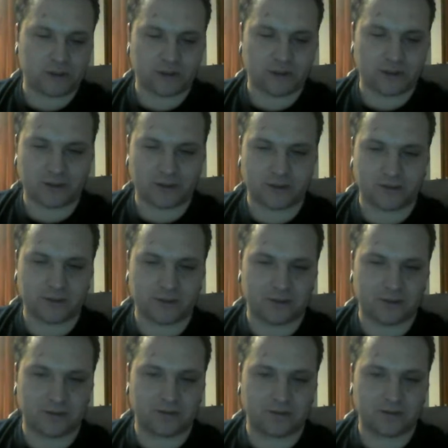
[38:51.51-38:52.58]
Uh,
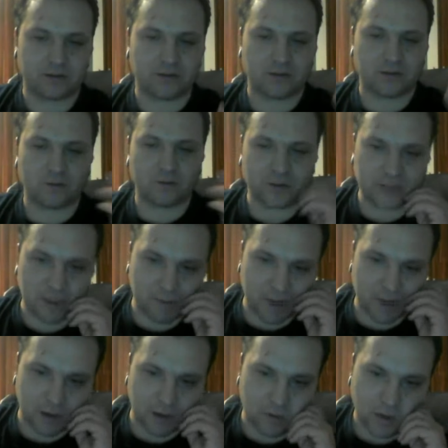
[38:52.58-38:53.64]
was
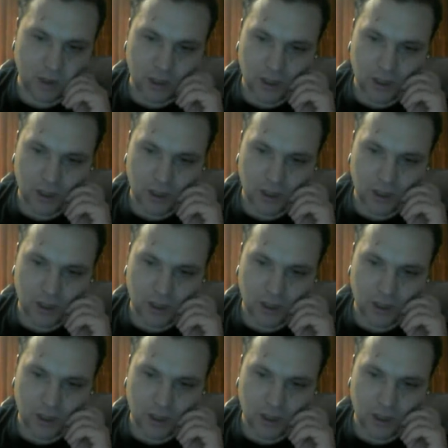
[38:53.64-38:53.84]
somehow